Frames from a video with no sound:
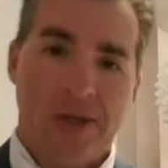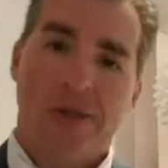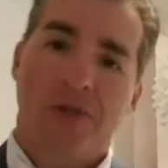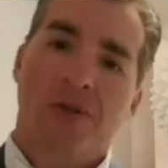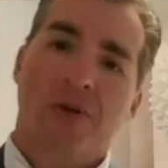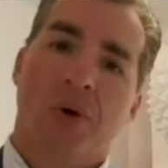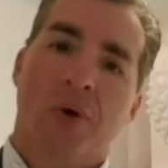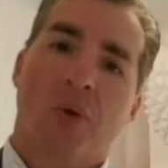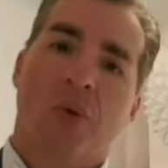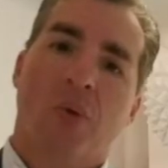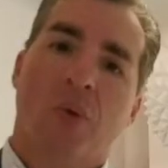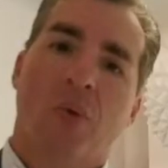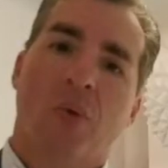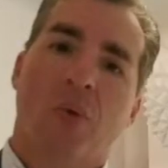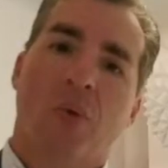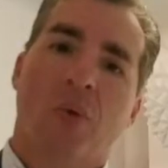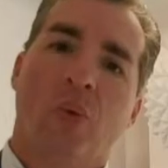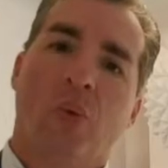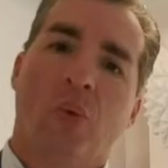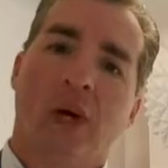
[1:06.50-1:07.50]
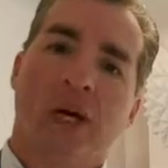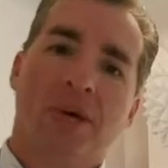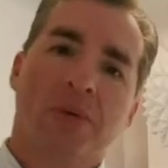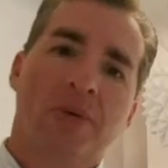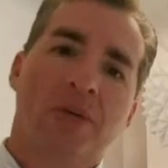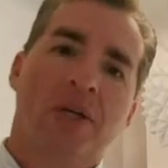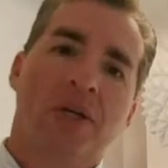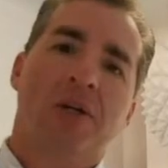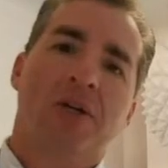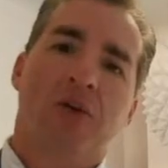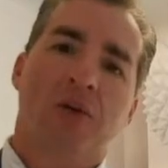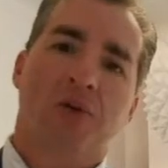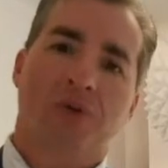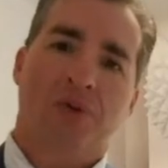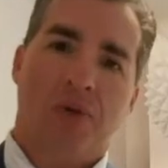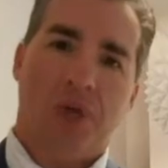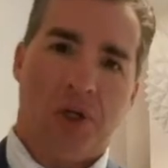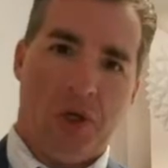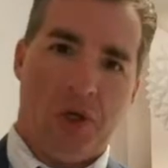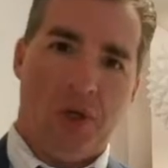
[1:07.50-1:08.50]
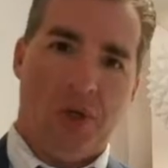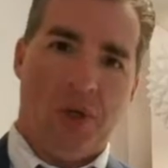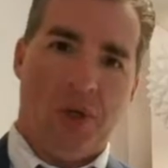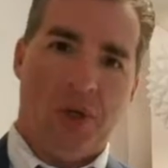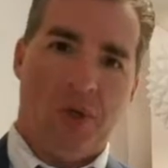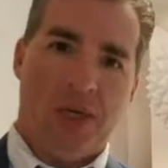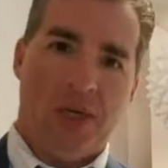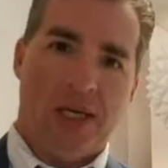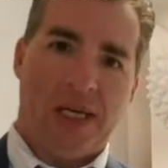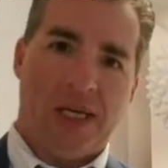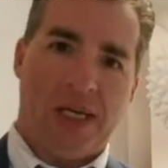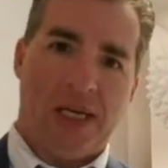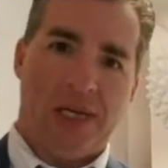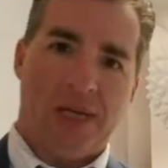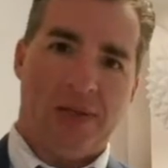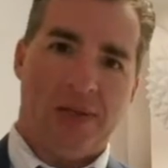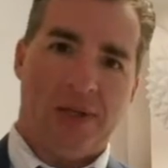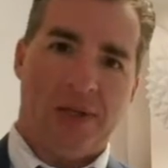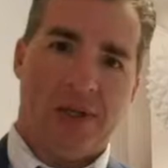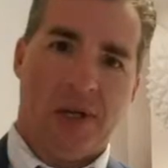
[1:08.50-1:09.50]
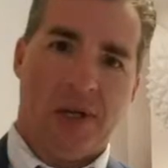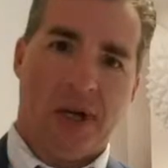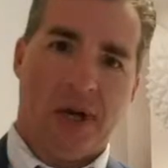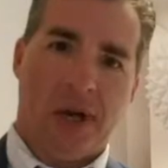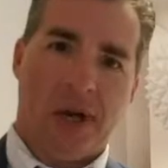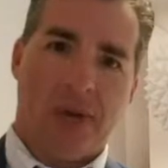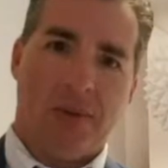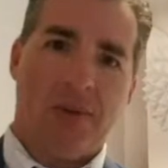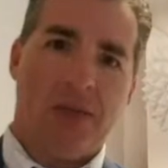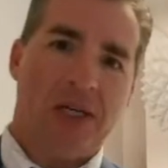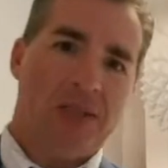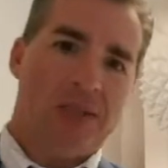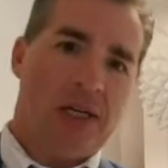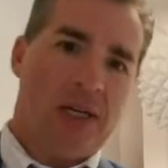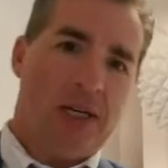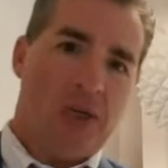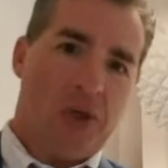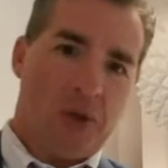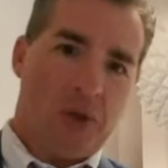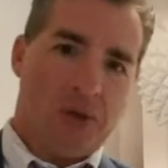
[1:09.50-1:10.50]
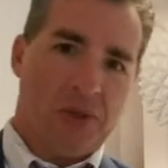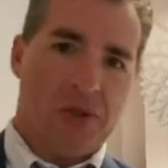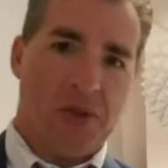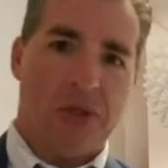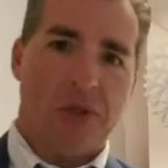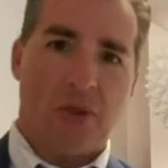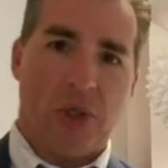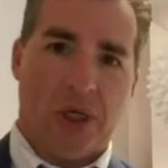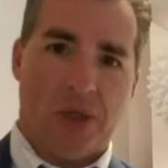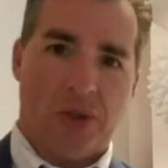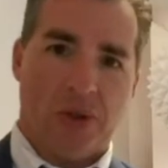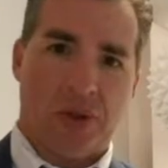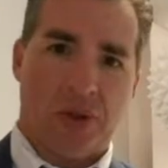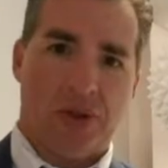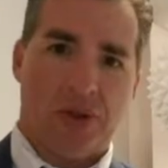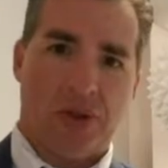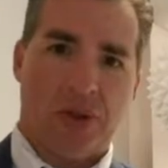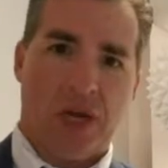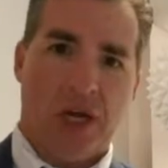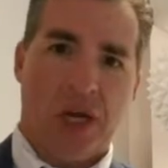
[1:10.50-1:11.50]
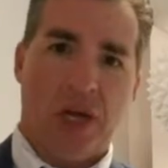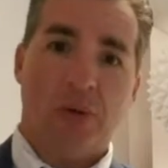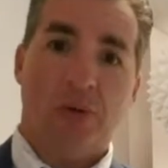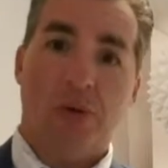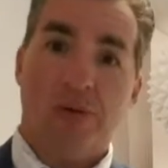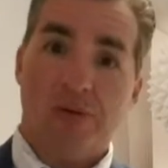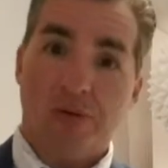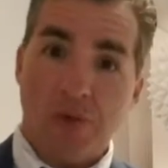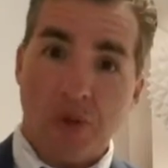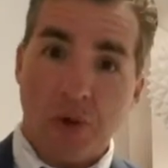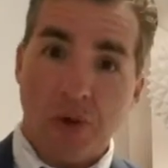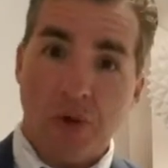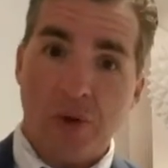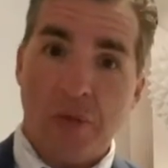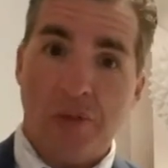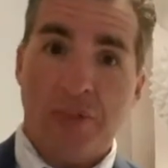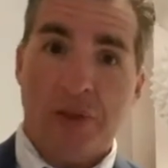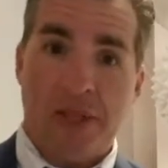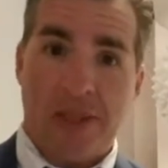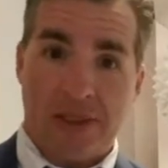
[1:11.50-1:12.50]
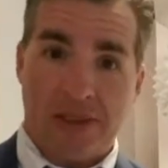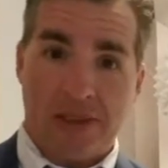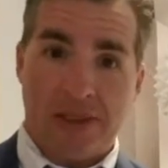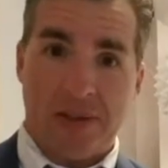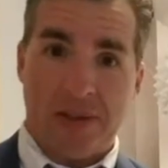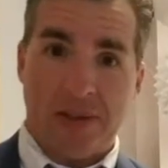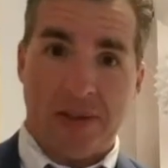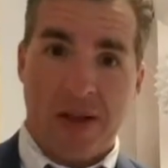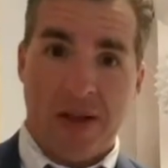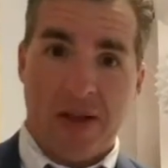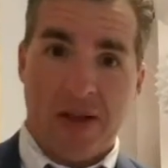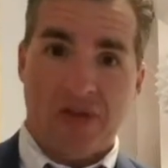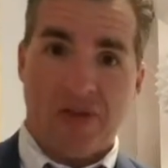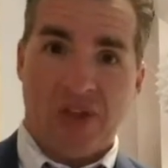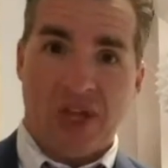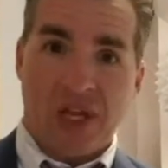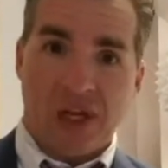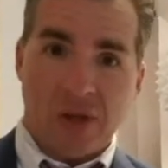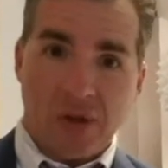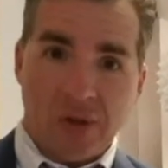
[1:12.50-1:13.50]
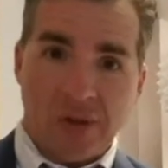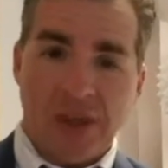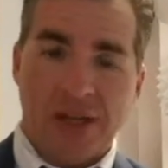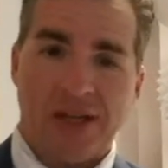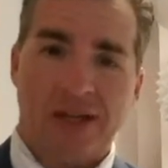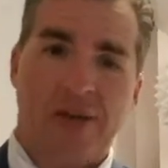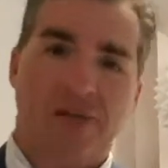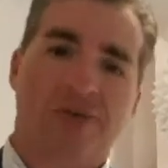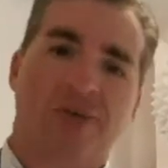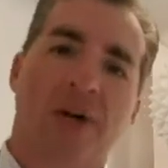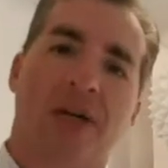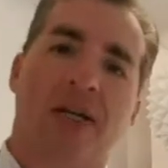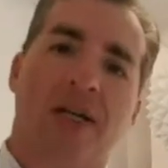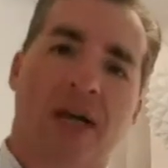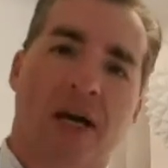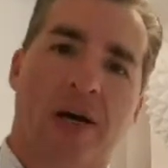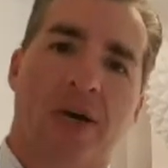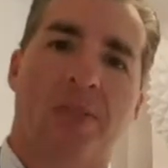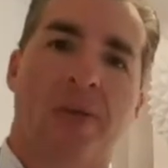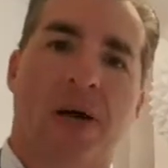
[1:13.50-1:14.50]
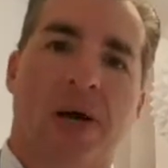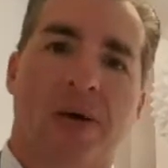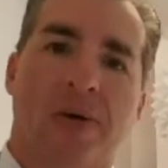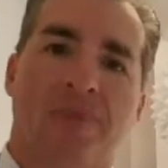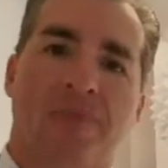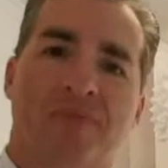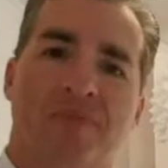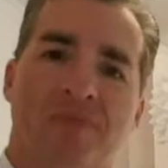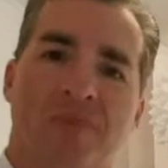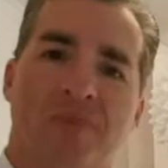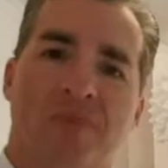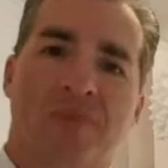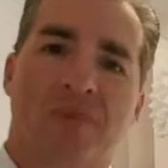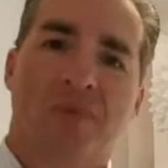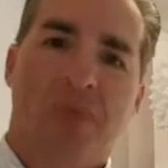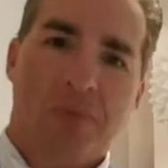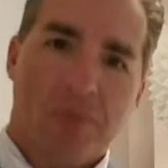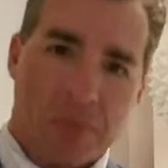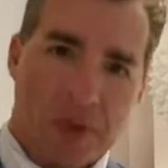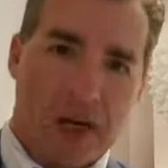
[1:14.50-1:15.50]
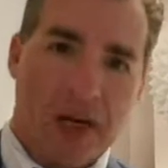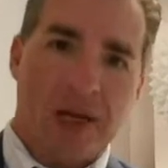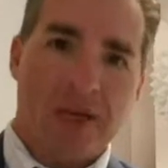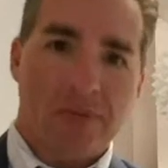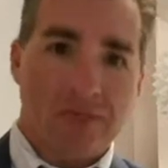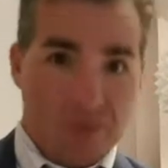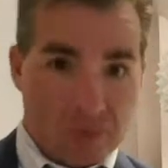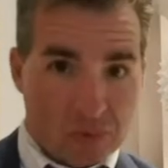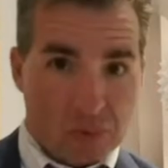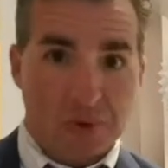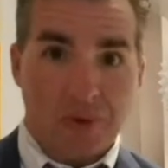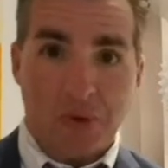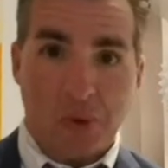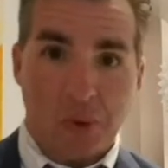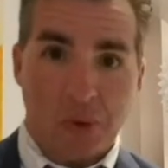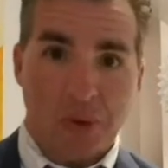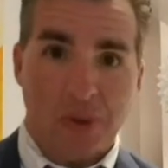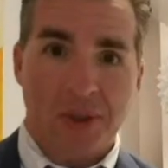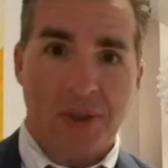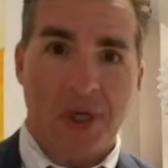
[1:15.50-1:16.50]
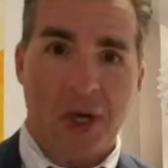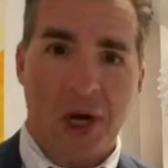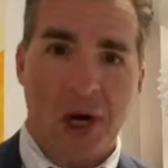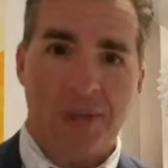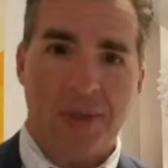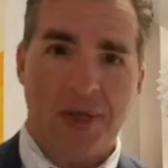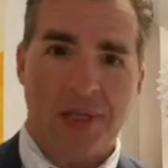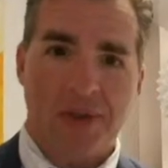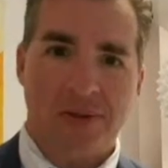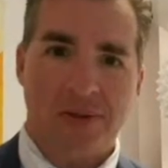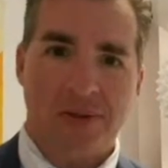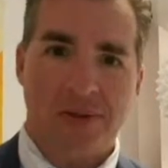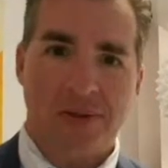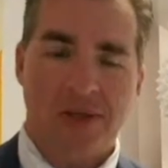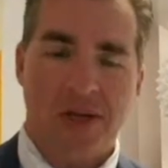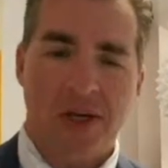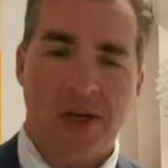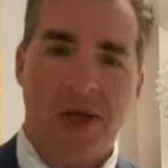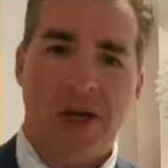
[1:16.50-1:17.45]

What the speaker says: So what I'm gonna do for you is I'm gonna take your suggestions and review the places that you'd like to find out about by reviewing your comments.